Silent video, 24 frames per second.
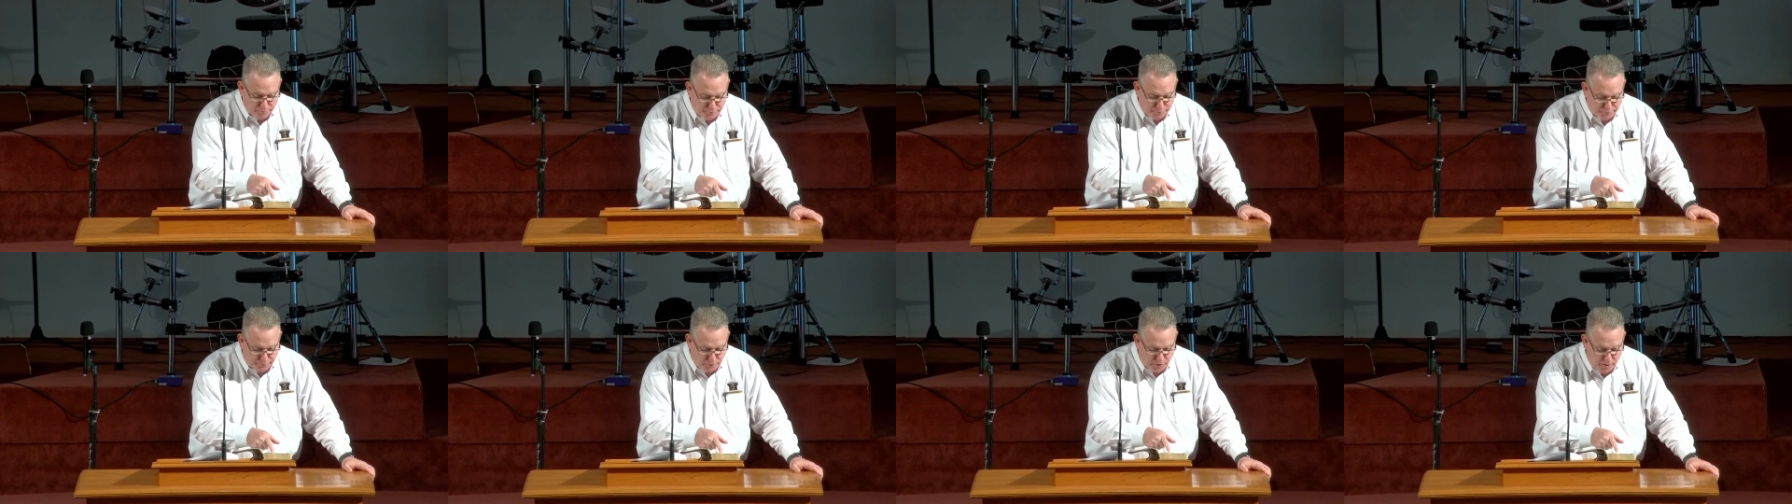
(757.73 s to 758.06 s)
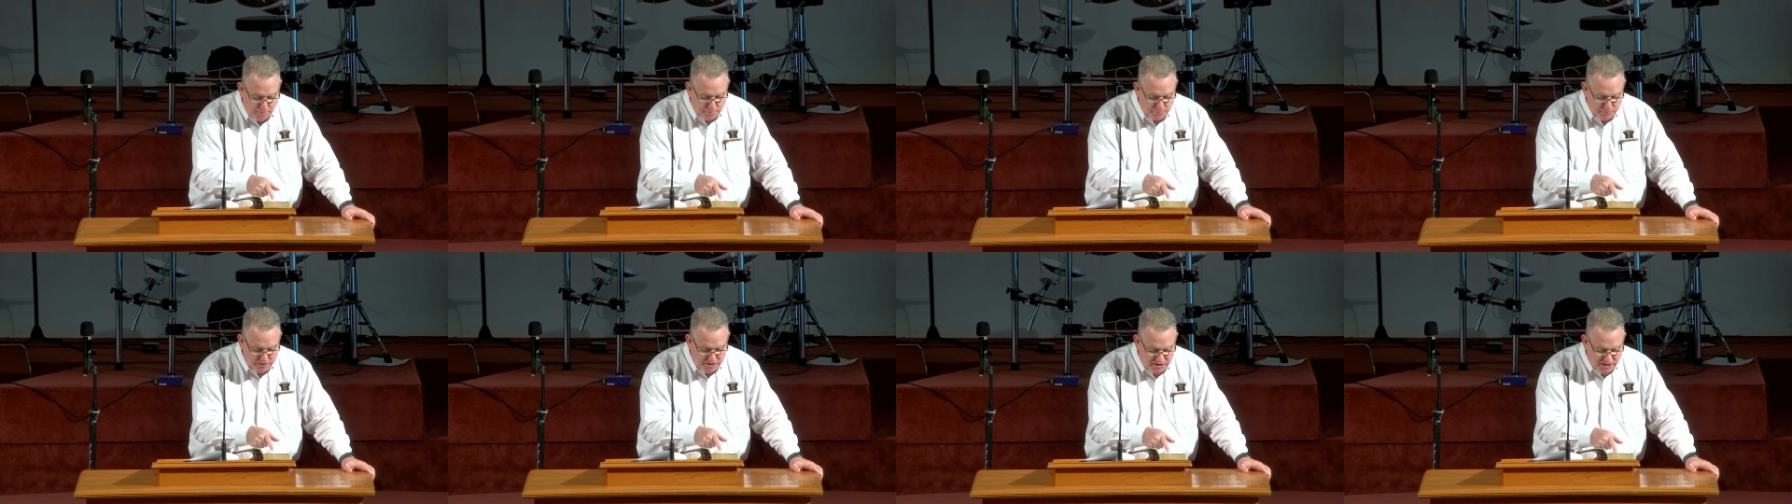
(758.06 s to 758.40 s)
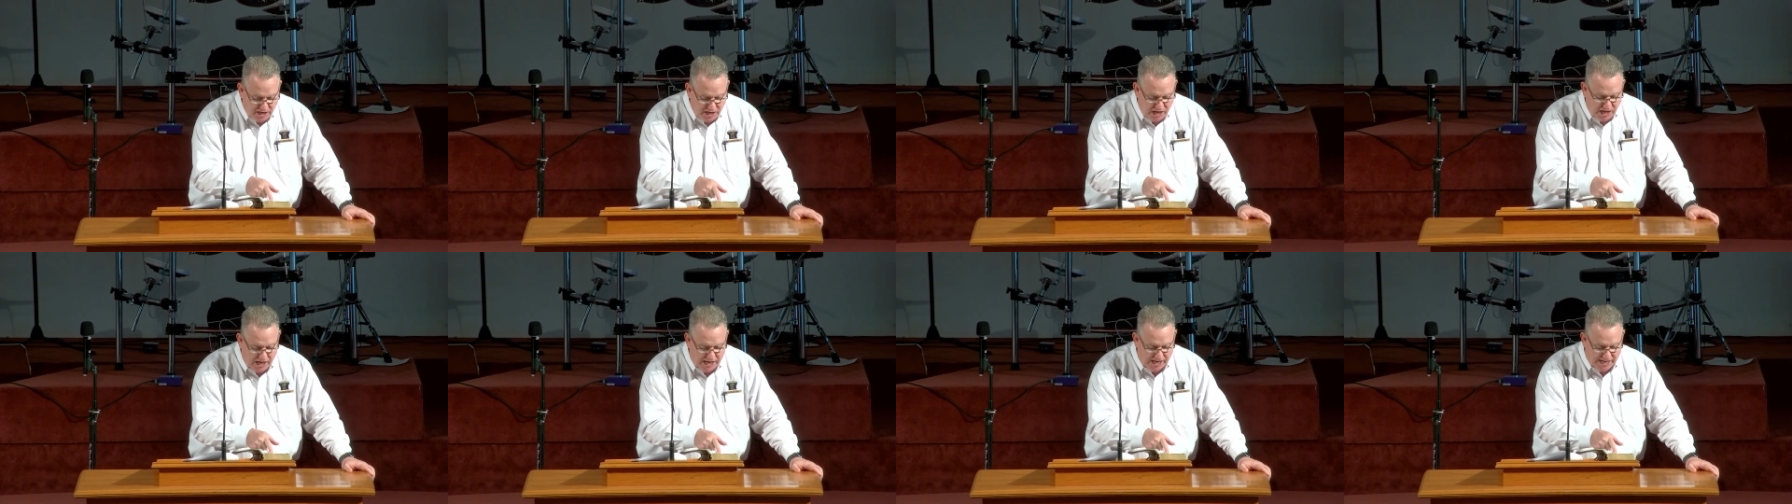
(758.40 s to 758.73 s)
from
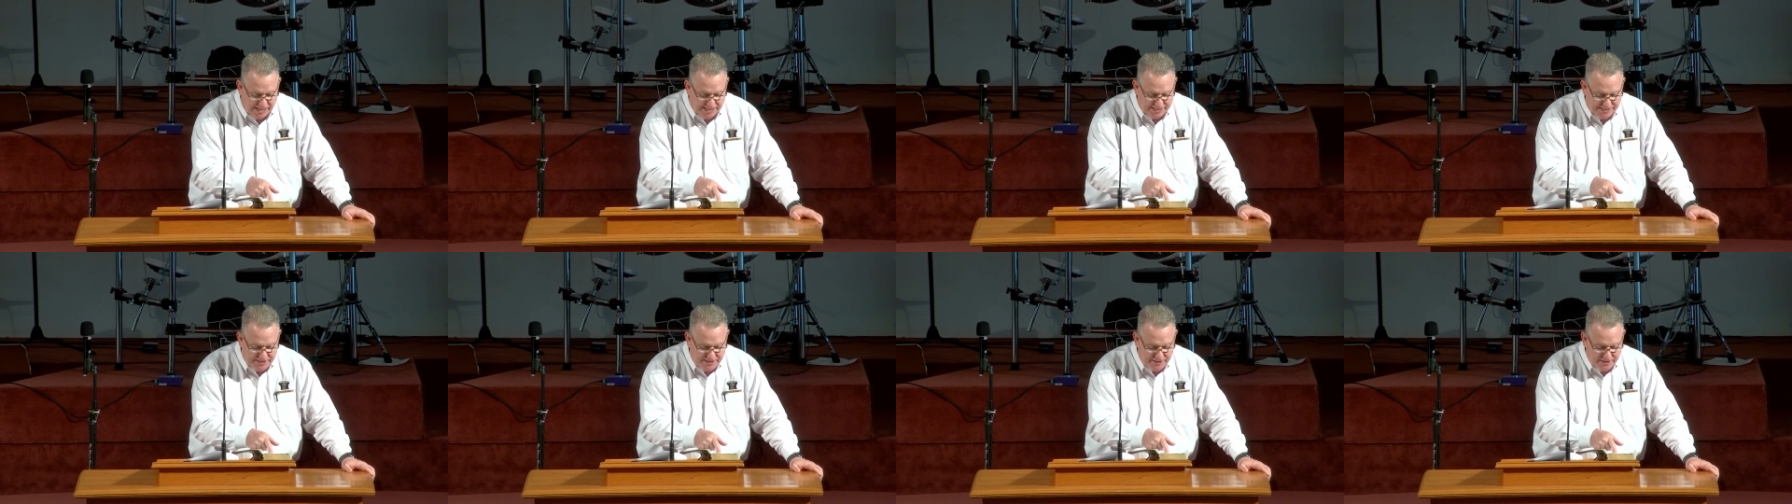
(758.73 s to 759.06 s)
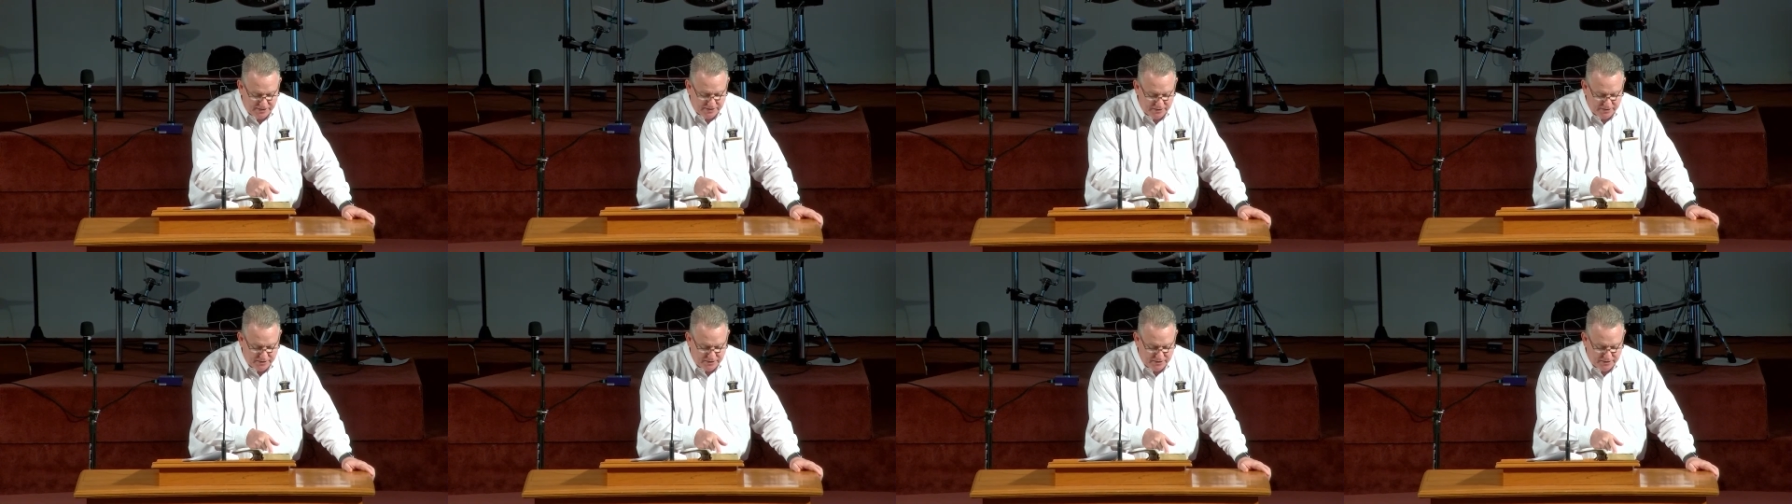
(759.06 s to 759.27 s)
God